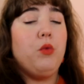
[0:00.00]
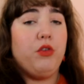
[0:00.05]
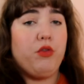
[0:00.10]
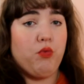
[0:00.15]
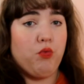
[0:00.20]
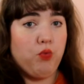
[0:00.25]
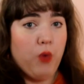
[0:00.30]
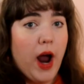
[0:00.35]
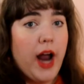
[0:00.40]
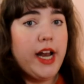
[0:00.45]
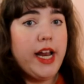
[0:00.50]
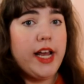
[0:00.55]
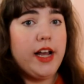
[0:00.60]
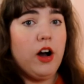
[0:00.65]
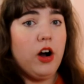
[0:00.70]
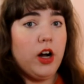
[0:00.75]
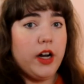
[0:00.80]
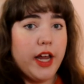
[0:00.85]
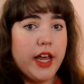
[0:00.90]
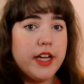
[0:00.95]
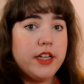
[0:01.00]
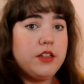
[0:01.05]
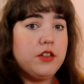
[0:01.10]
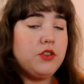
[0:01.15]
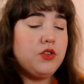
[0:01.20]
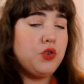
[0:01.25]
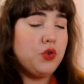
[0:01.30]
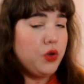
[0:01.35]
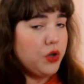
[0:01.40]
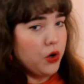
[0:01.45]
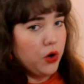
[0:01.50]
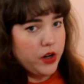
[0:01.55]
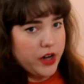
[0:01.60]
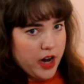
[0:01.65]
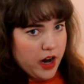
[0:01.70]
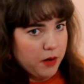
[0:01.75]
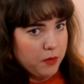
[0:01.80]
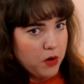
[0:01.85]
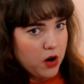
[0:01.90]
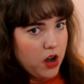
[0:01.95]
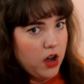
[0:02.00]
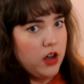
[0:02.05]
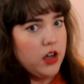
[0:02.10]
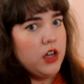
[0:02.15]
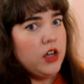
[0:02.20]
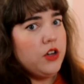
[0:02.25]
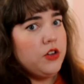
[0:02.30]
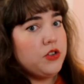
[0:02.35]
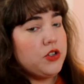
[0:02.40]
with writing on it to your camera